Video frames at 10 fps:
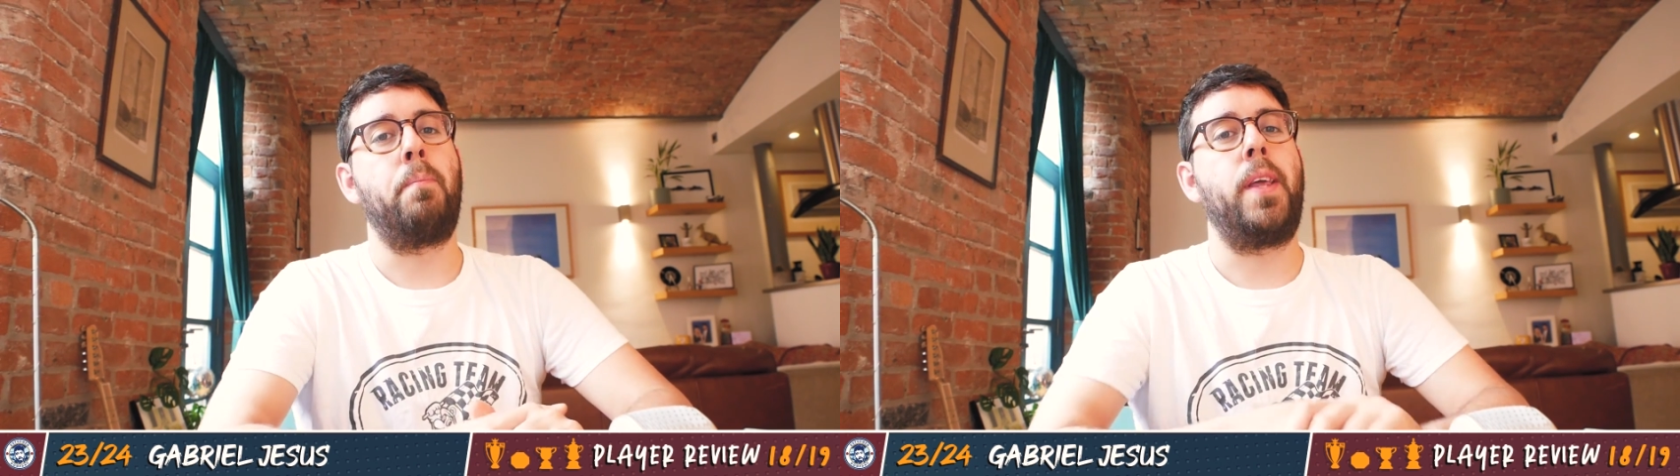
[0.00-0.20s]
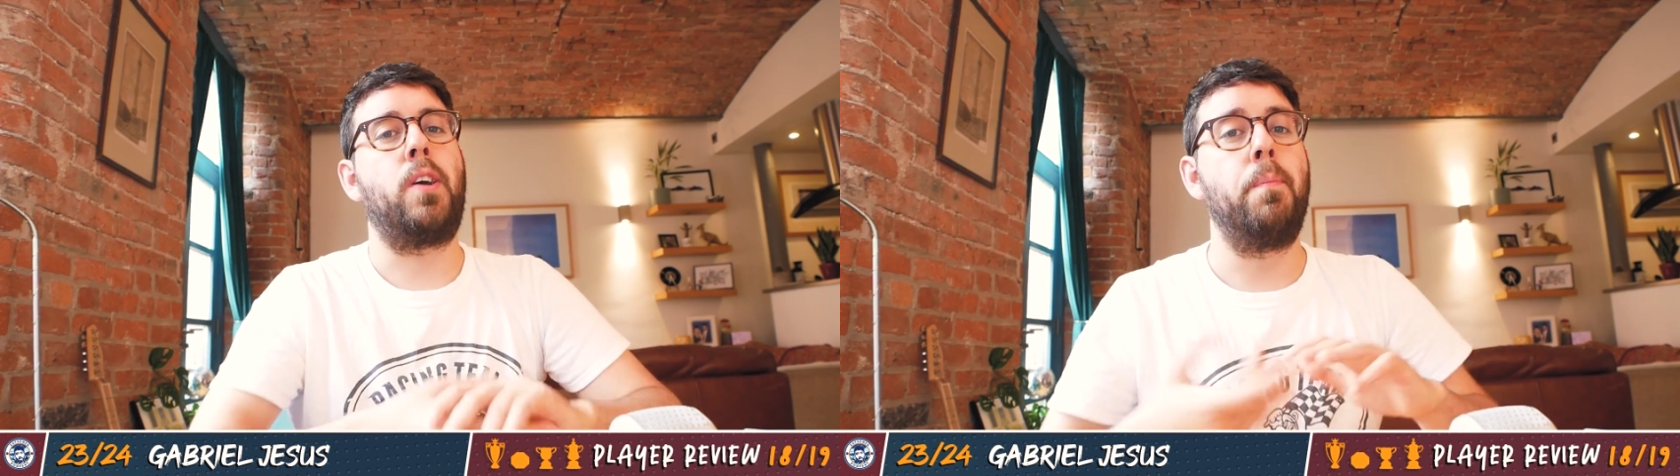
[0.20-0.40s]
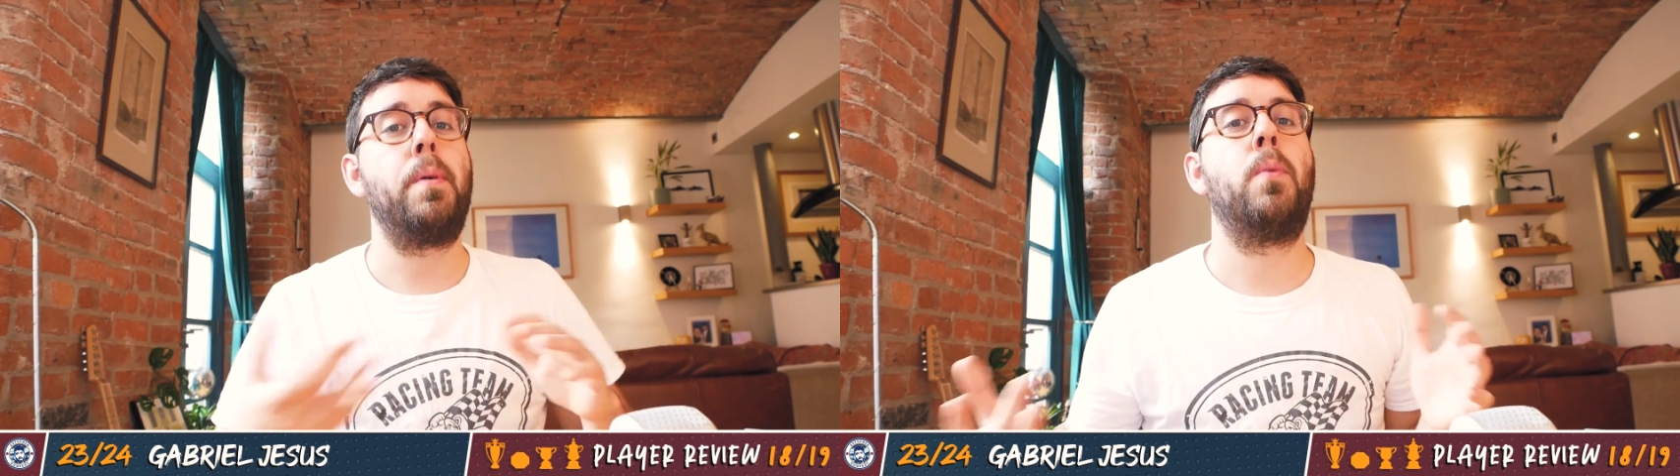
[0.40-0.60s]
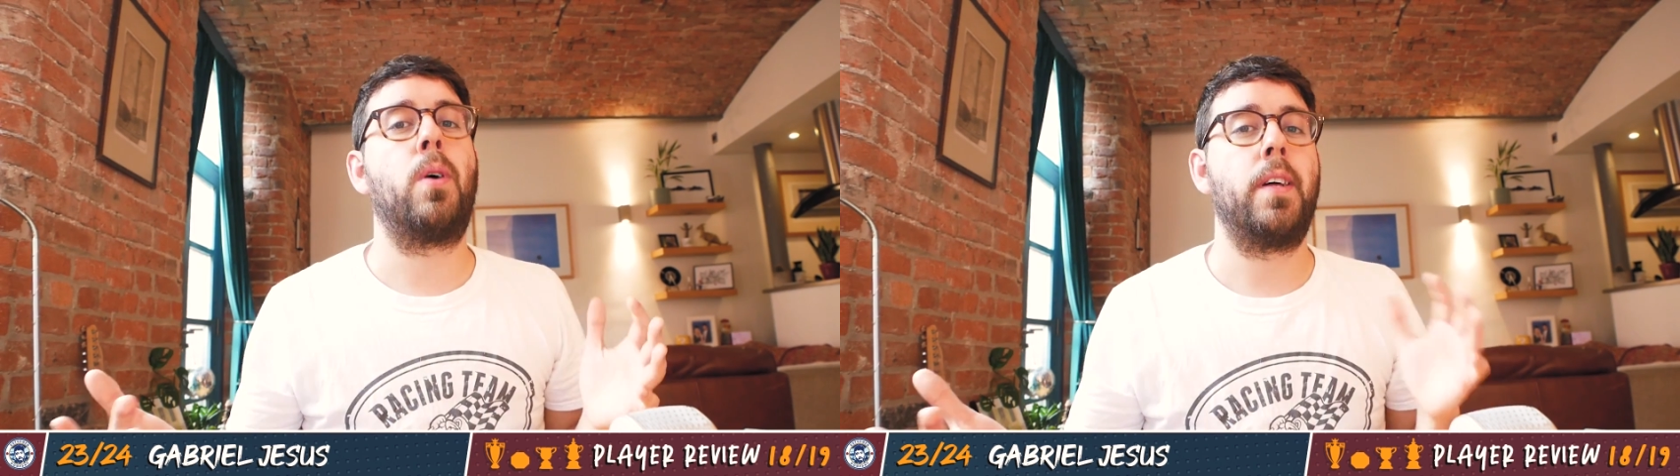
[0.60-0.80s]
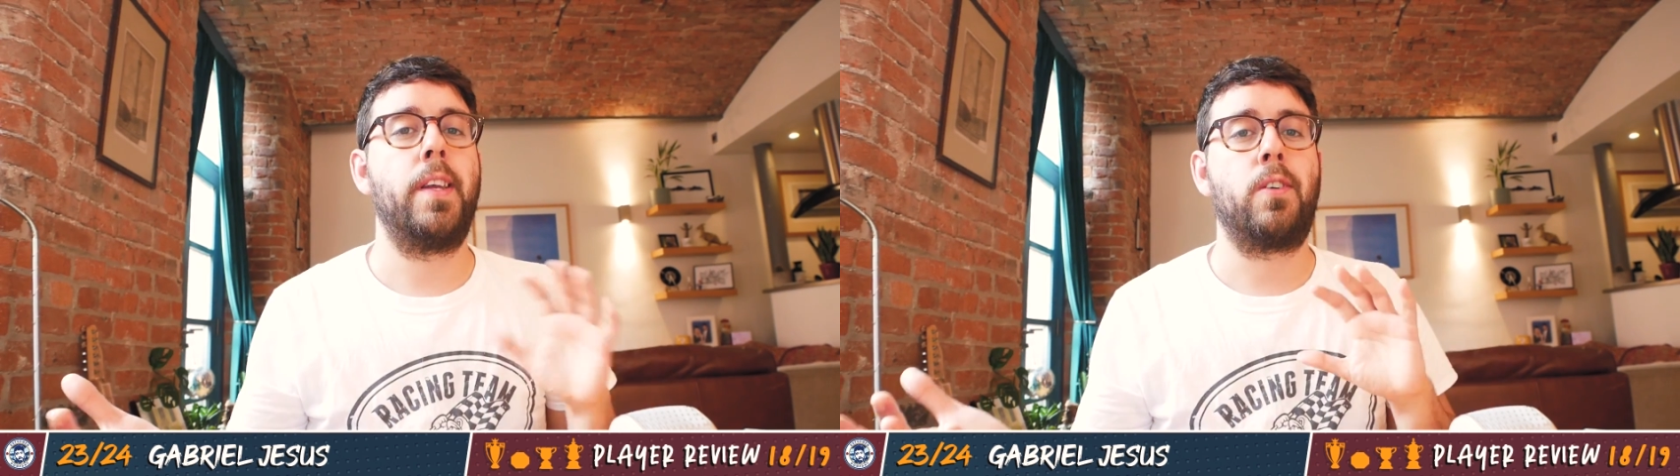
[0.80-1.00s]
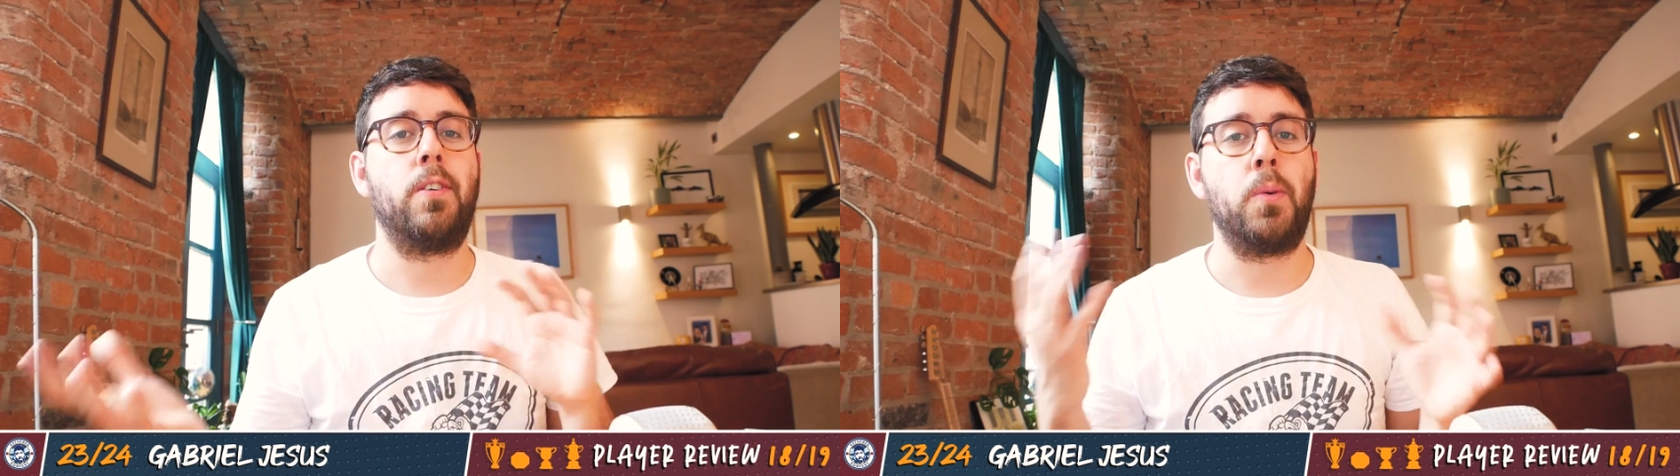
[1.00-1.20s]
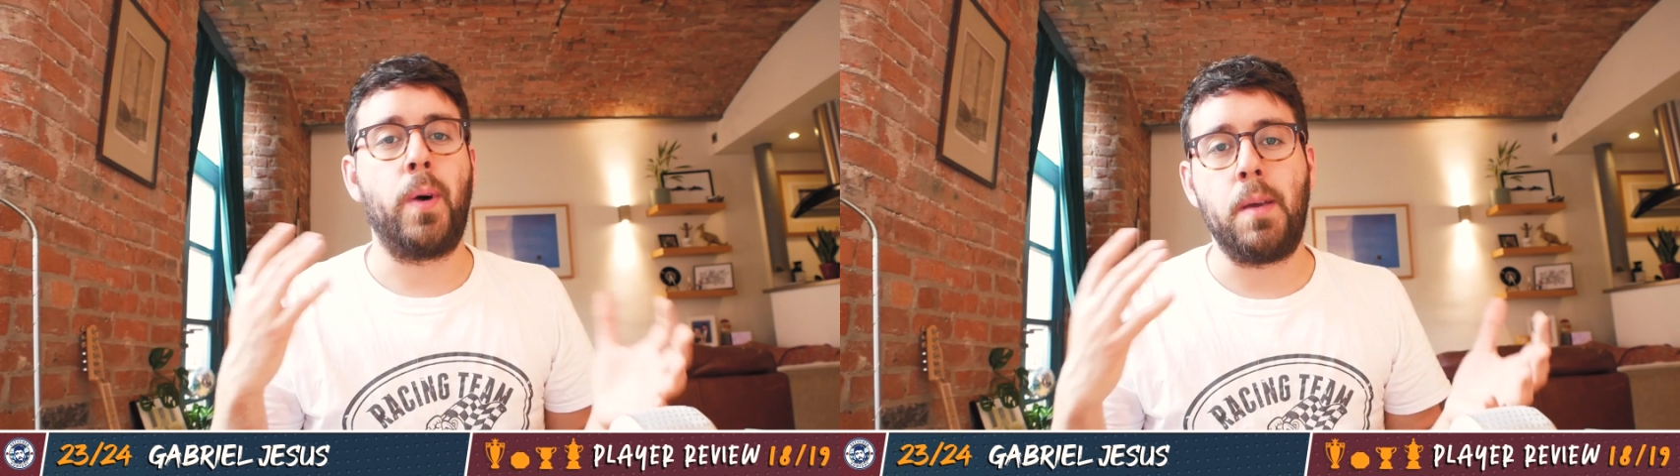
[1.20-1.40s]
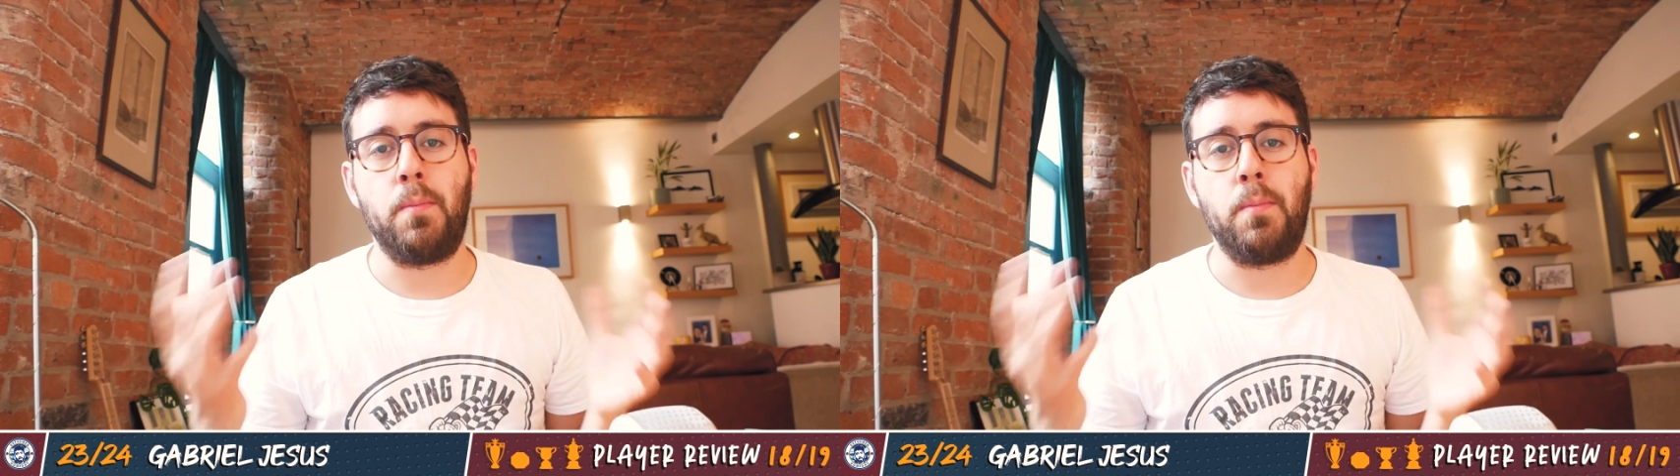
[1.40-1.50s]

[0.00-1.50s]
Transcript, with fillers: but he could be more clinical in the way